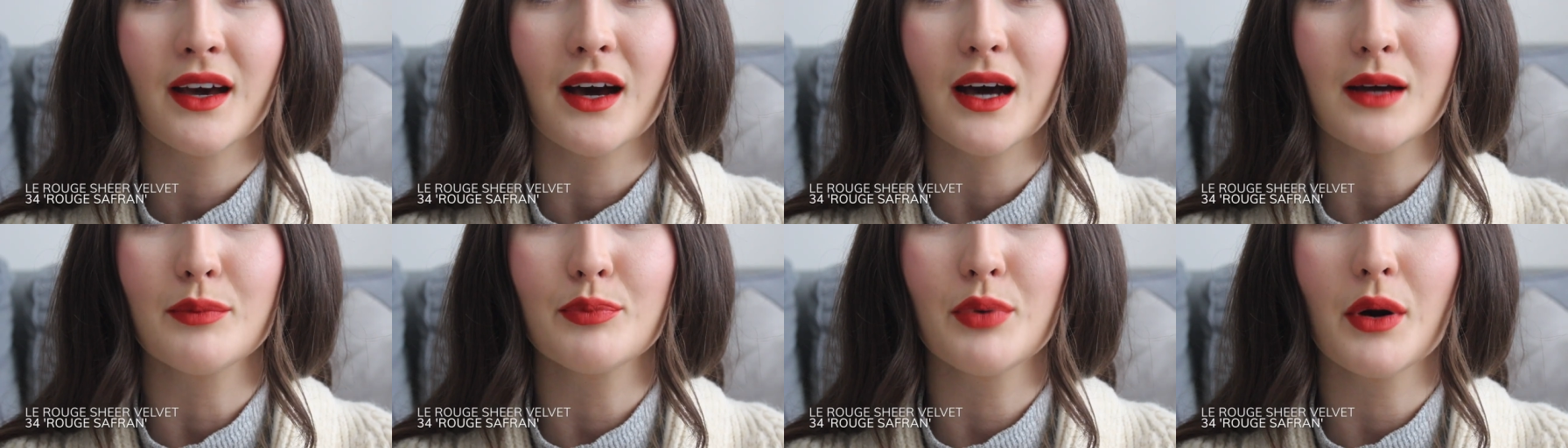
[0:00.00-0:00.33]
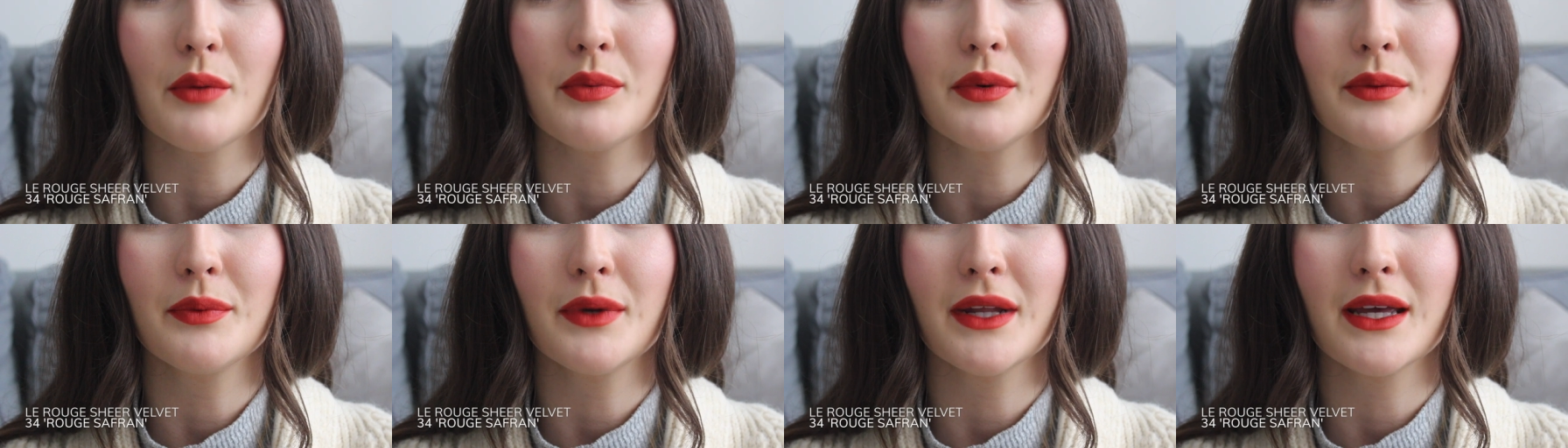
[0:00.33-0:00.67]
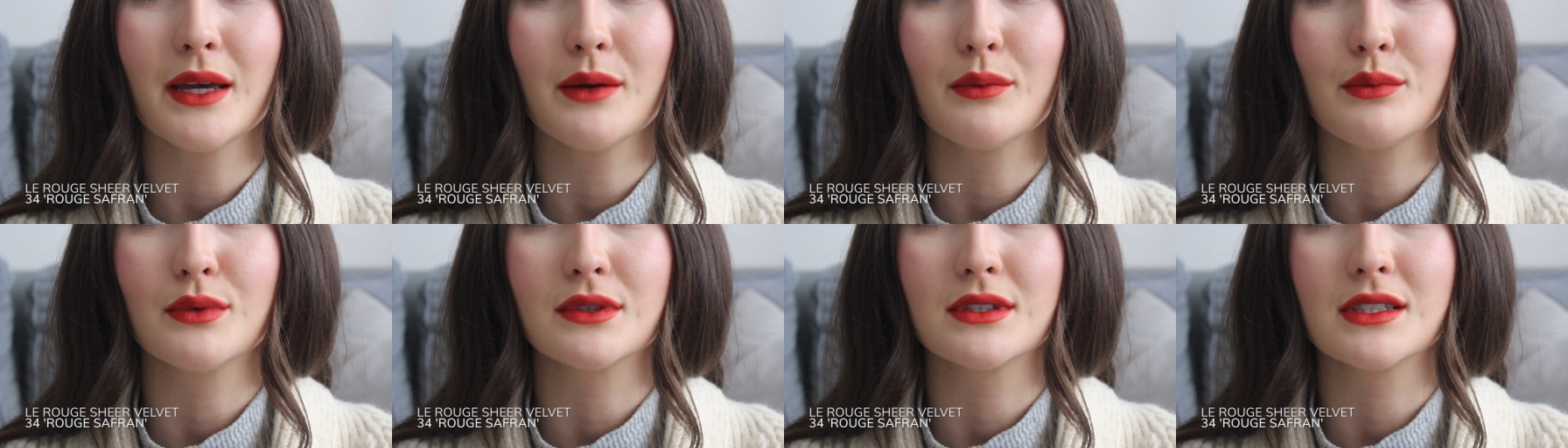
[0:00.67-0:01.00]
I
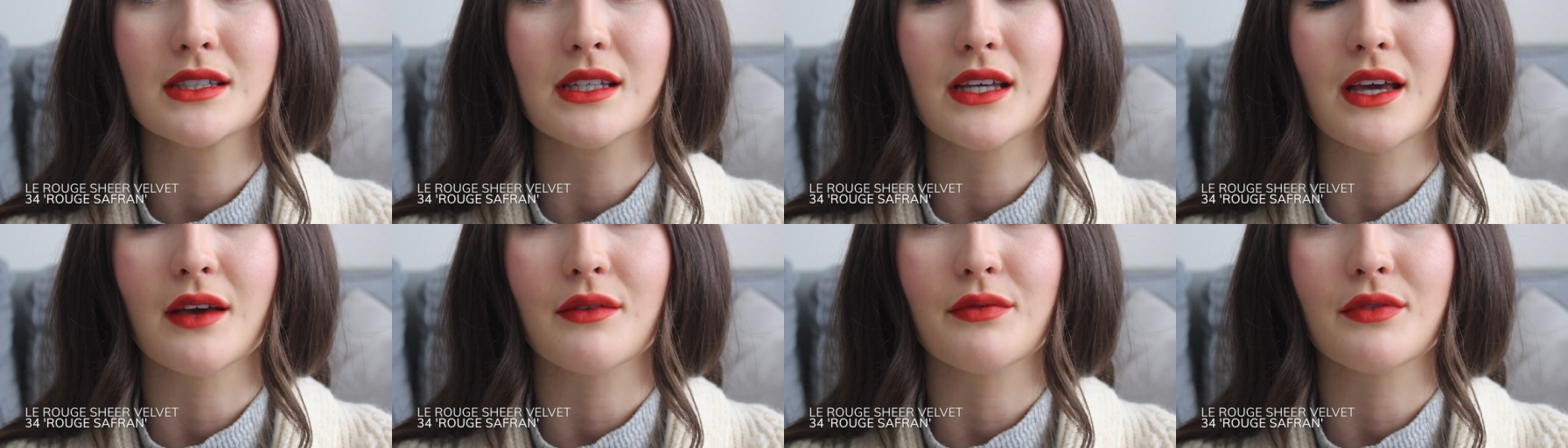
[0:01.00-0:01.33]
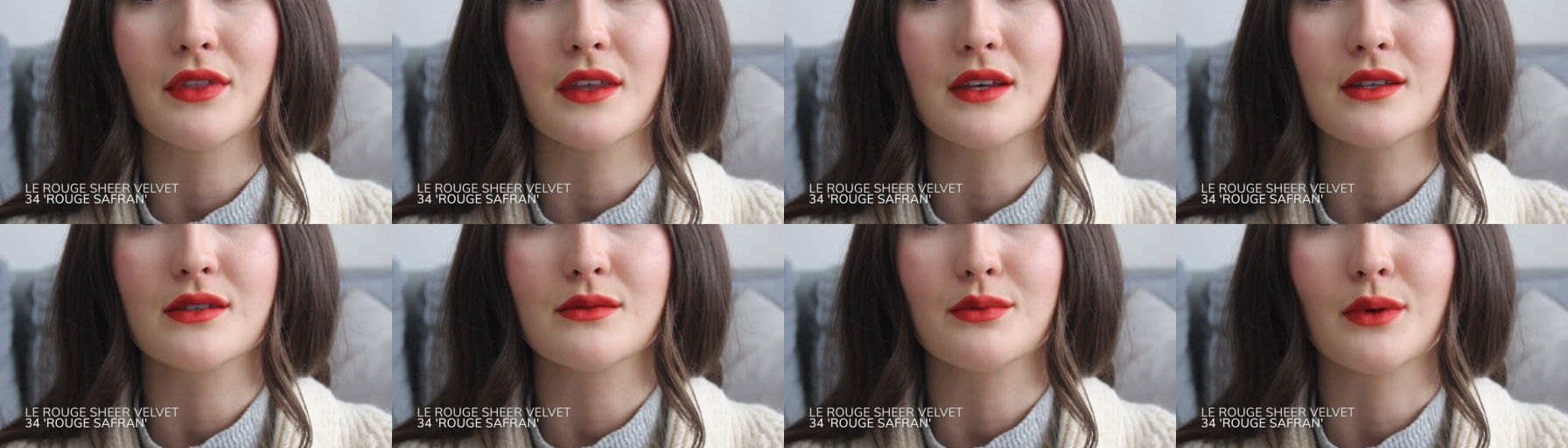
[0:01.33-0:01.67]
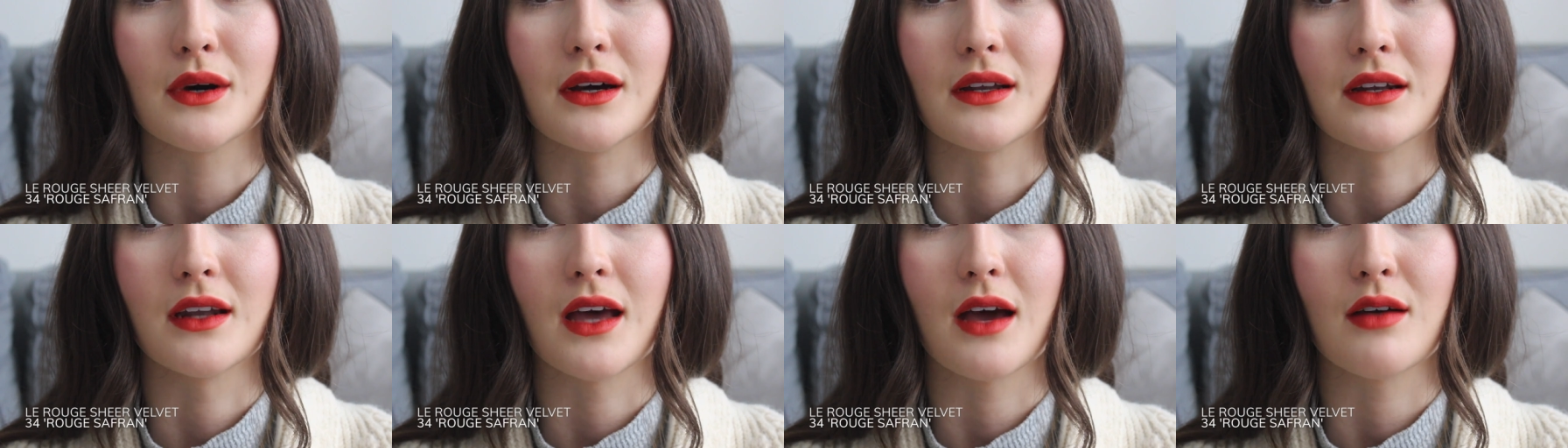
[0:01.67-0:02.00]
probably would give this
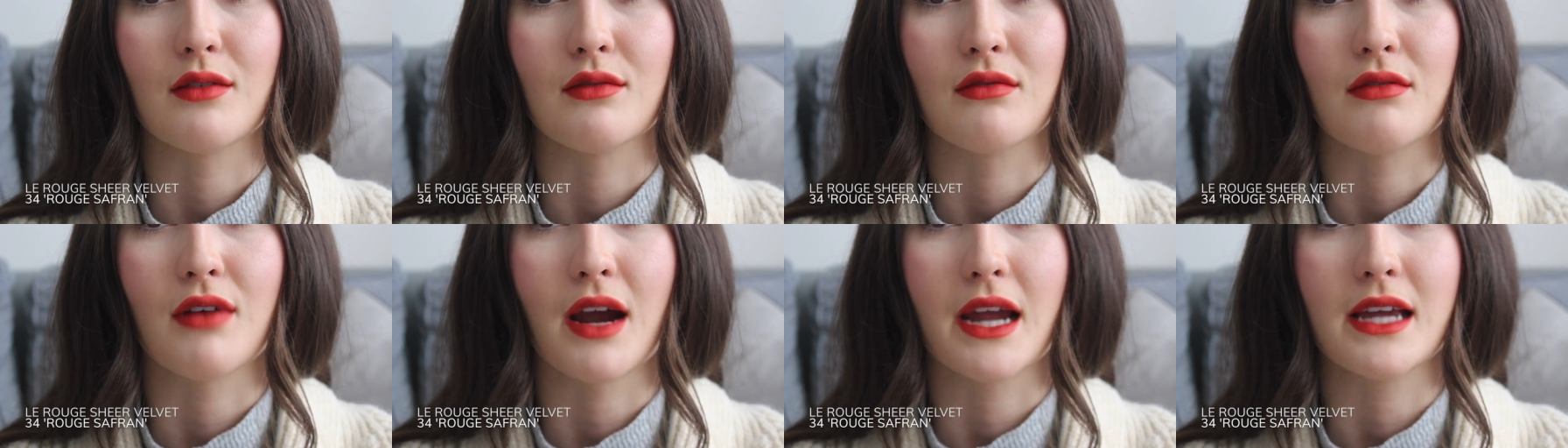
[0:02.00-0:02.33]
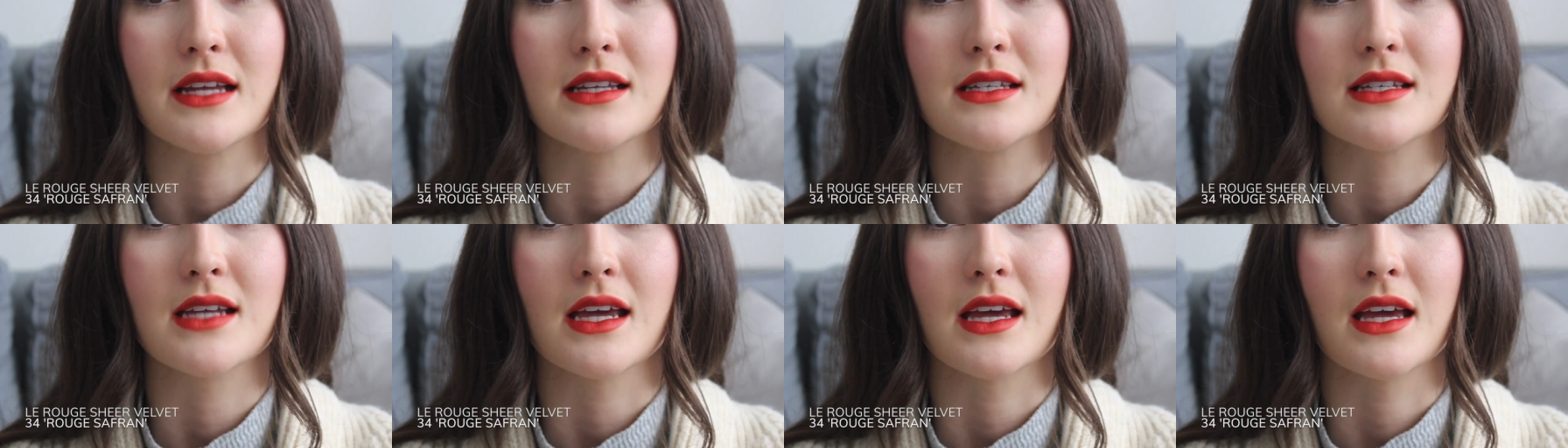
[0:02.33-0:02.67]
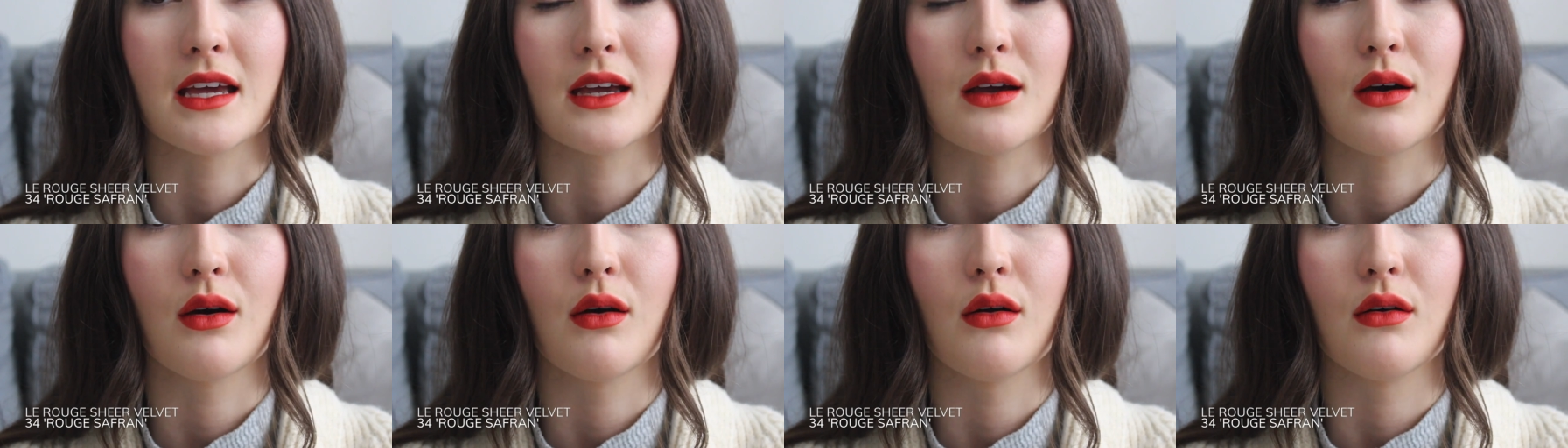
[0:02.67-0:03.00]
one a
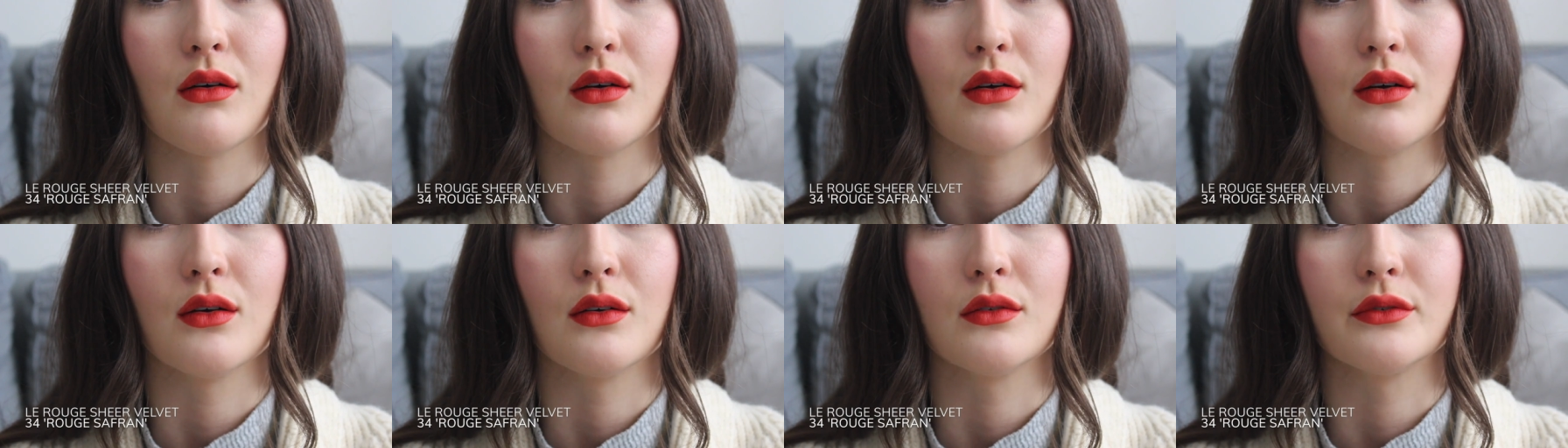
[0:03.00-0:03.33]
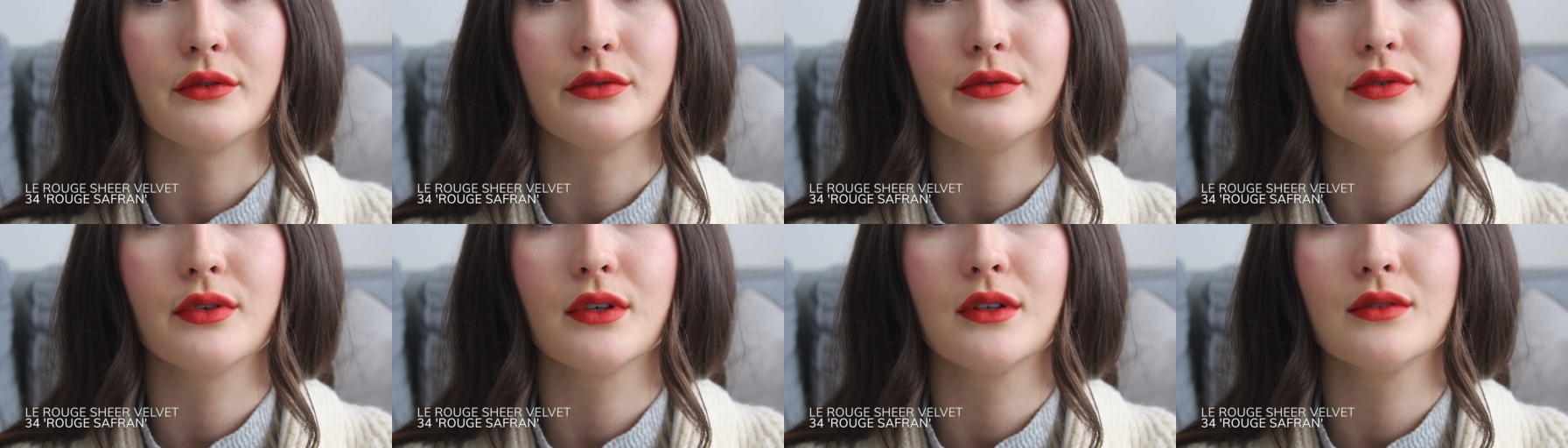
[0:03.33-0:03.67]
rating of